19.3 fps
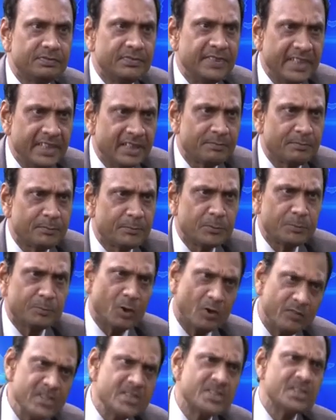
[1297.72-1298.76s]
their
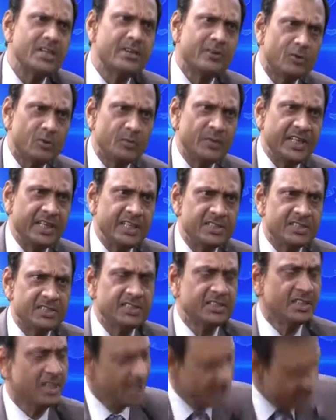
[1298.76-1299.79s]
provincial
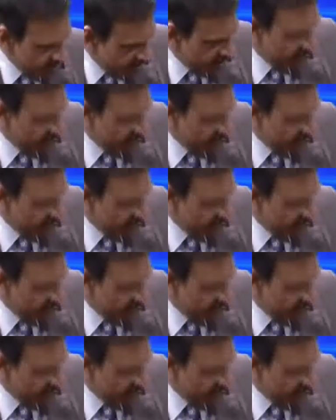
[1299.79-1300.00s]
recommendation, the